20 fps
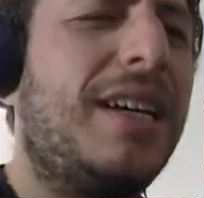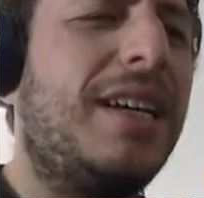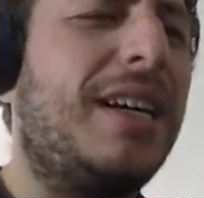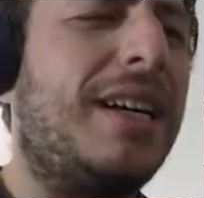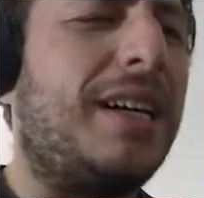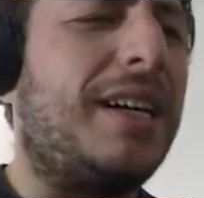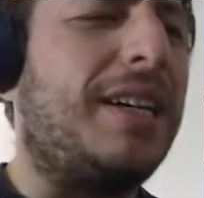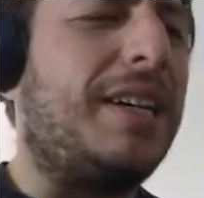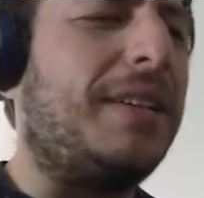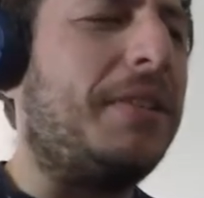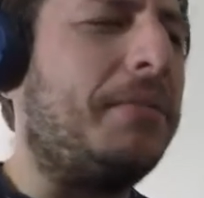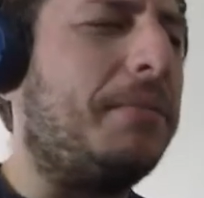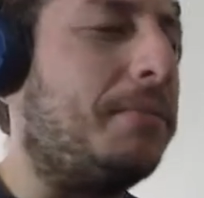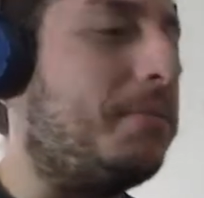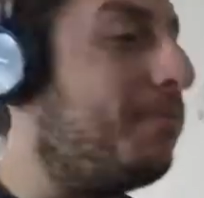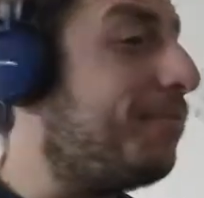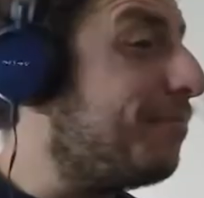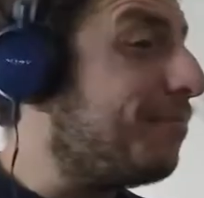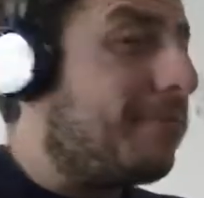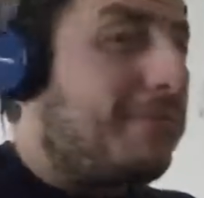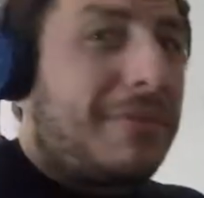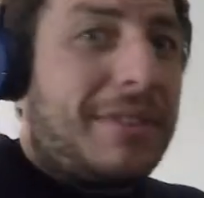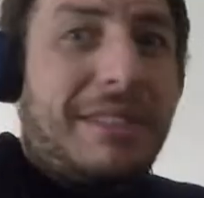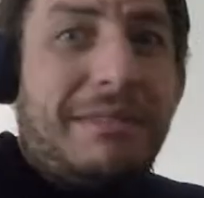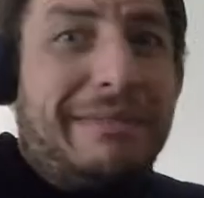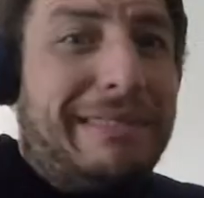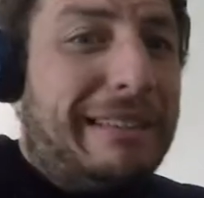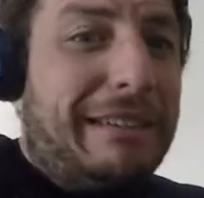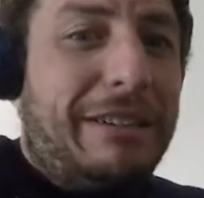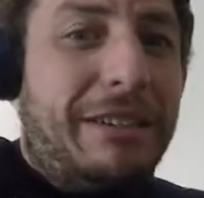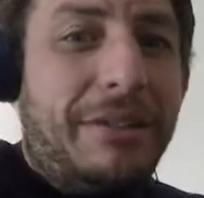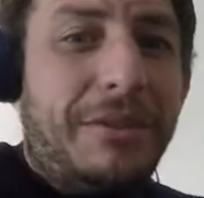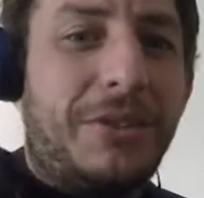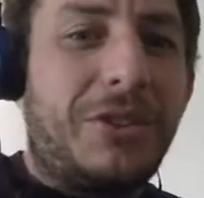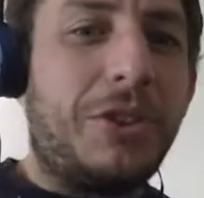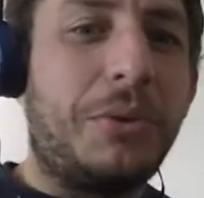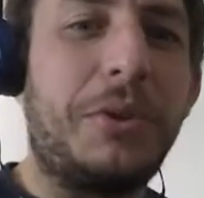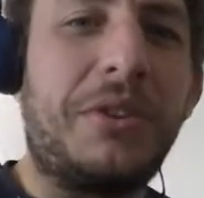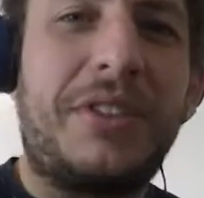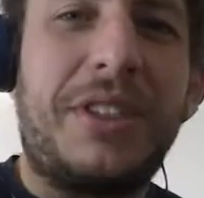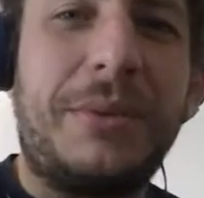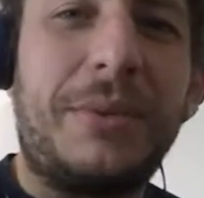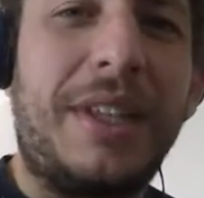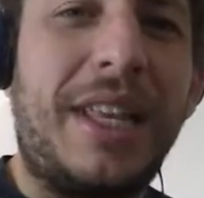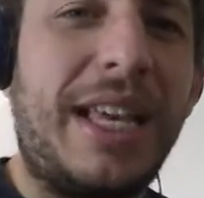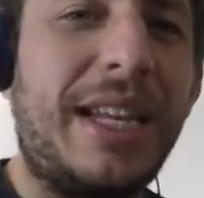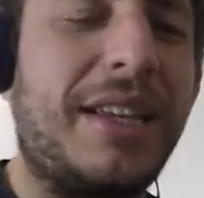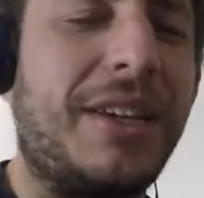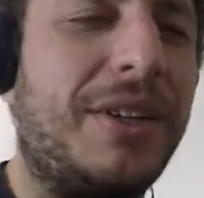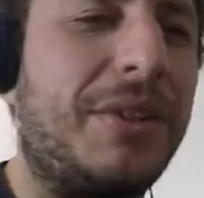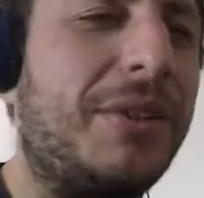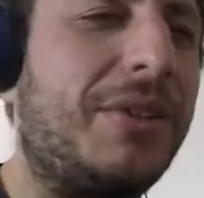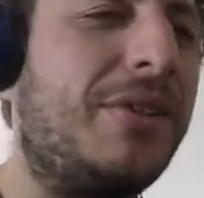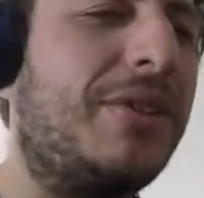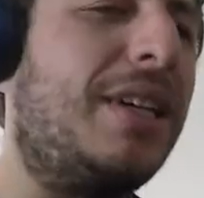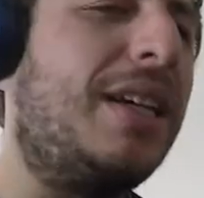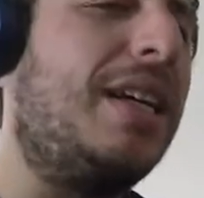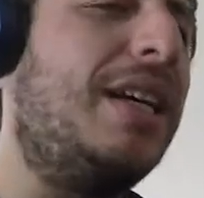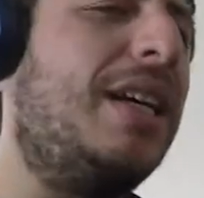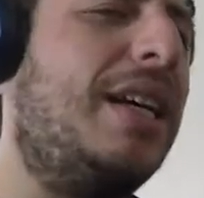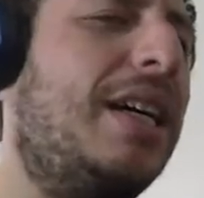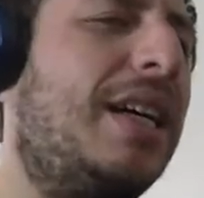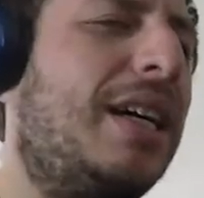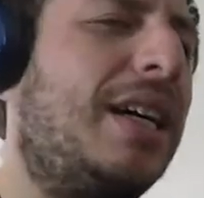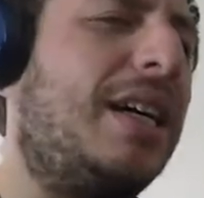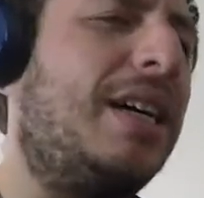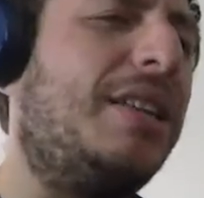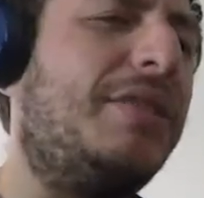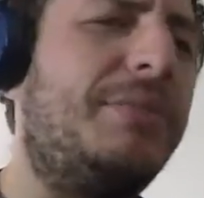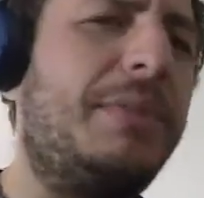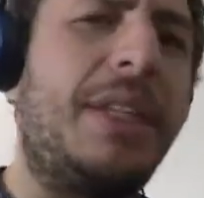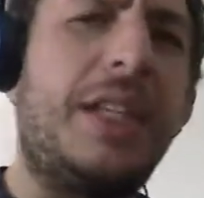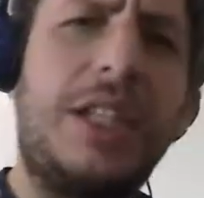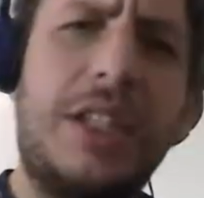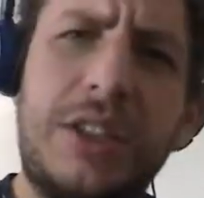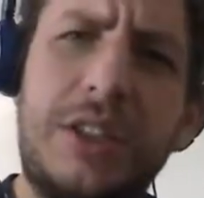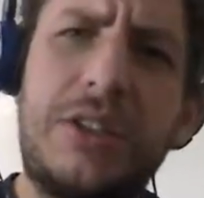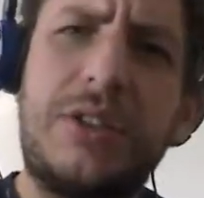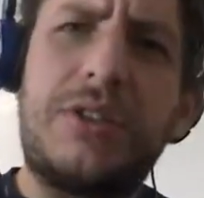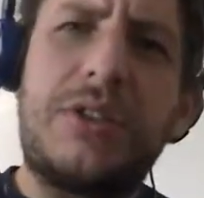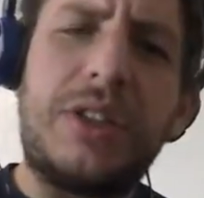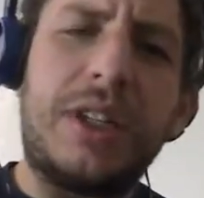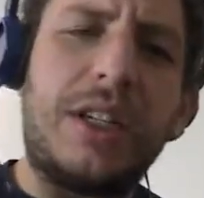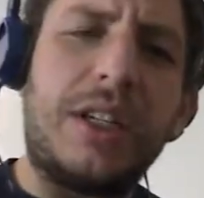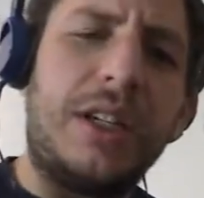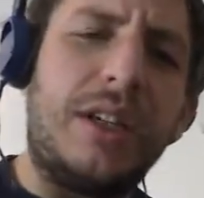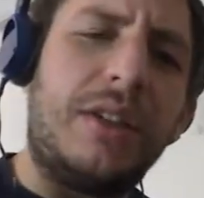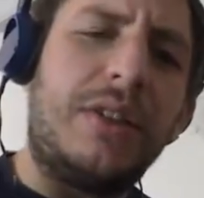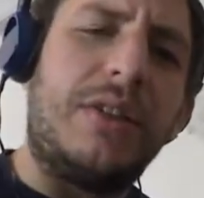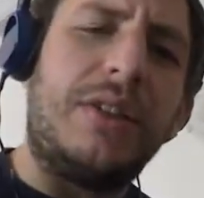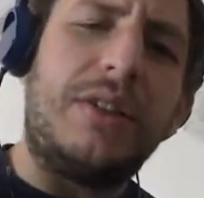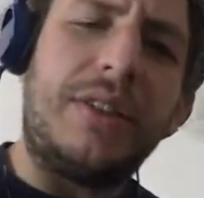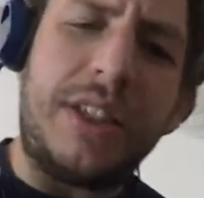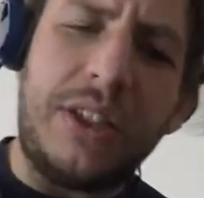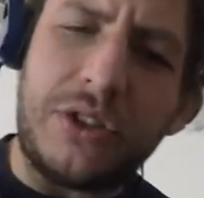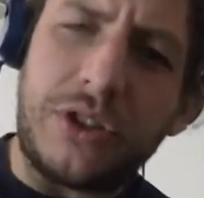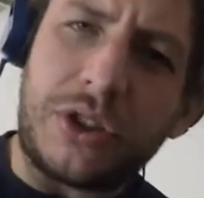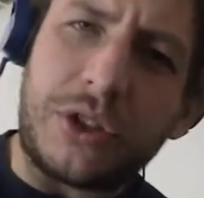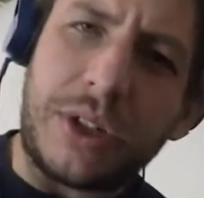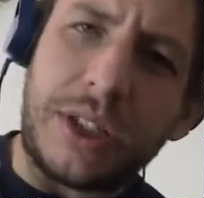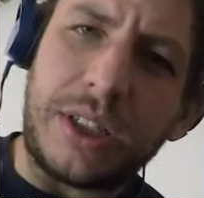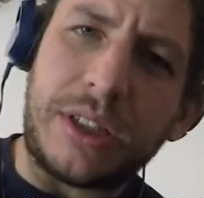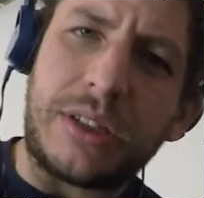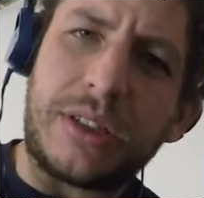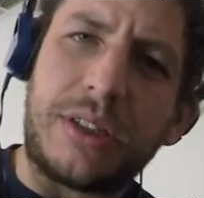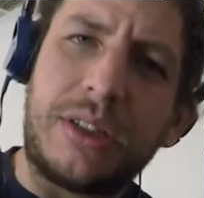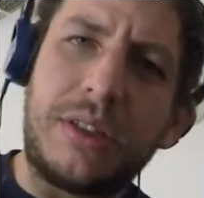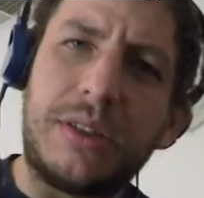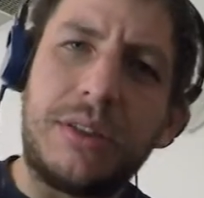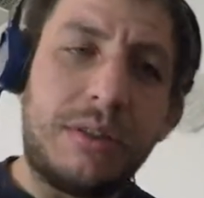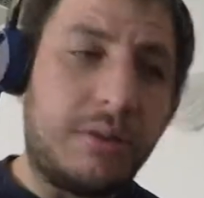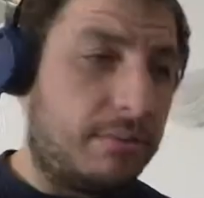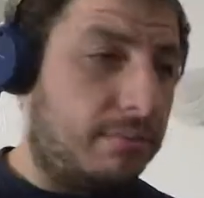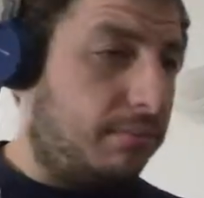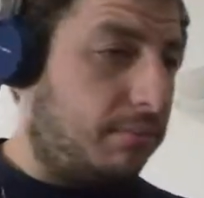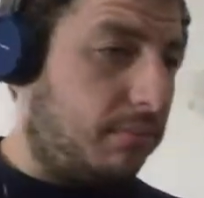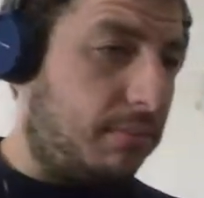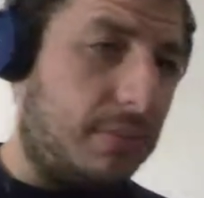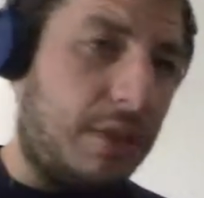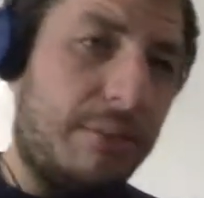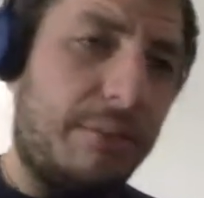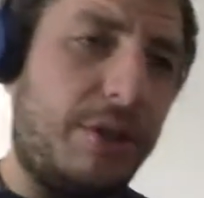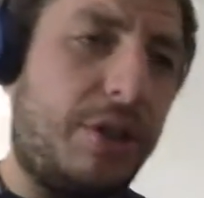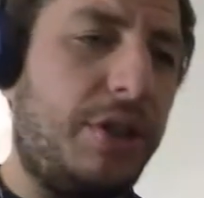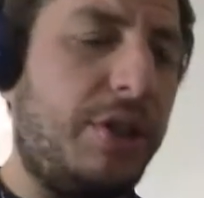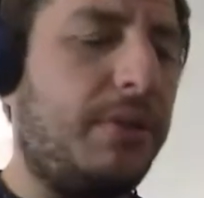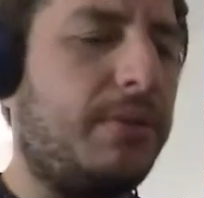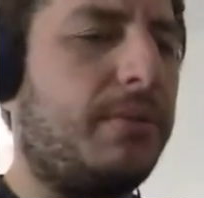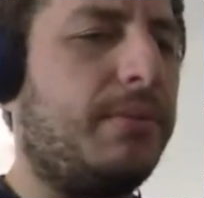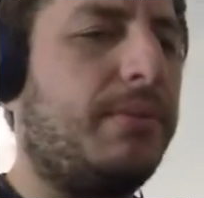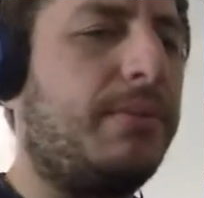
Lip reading: I don't know, so we'll see where that goes. Here's the teaser trailer number two.